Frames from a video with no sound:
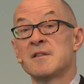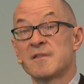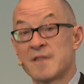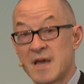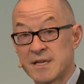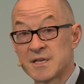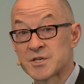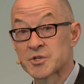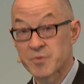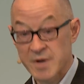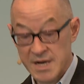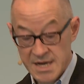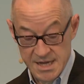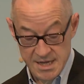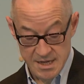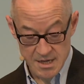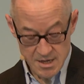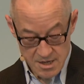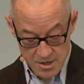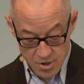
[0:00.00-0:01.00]
that is
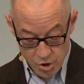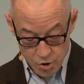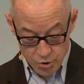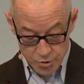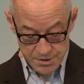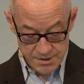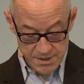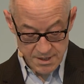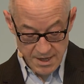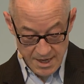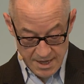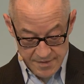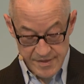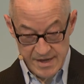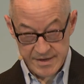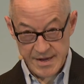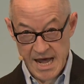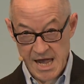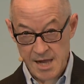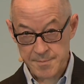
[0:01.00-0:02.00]
really good and
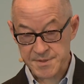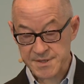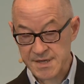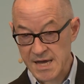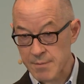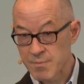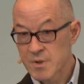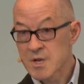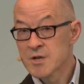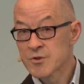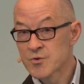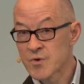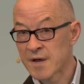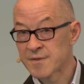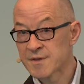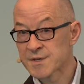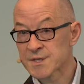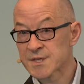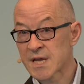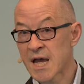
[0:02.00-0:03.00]
that helps them to
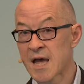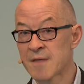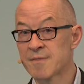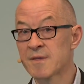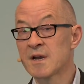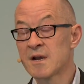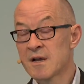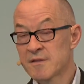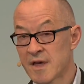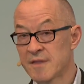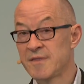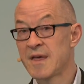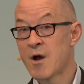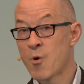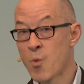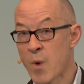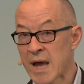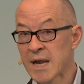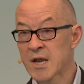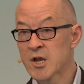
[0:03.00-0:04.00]
understand that they
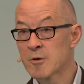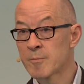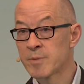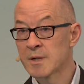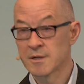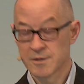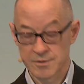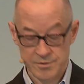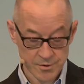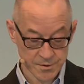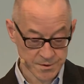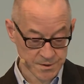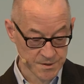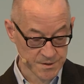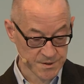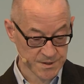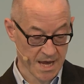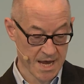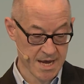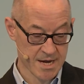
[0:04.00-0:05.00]
are valuable to
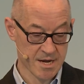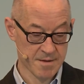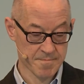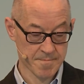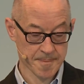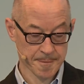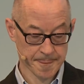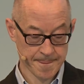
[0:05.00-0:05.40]
society.